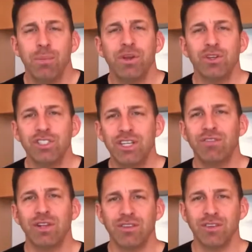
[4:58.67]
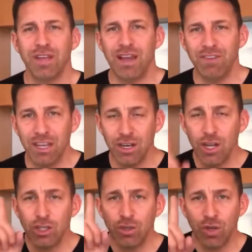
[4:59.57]
but there's different levels of caffeine.
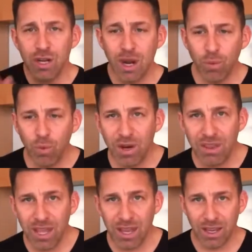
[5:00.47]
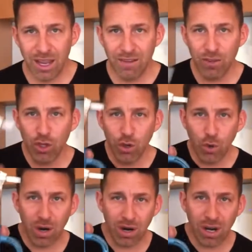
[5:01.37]
So the number one thing, if you
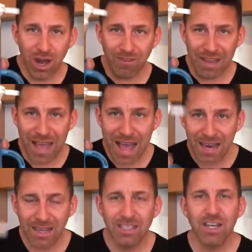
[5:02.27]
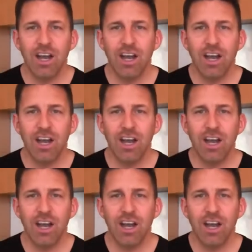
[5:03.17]
are a coffee addict,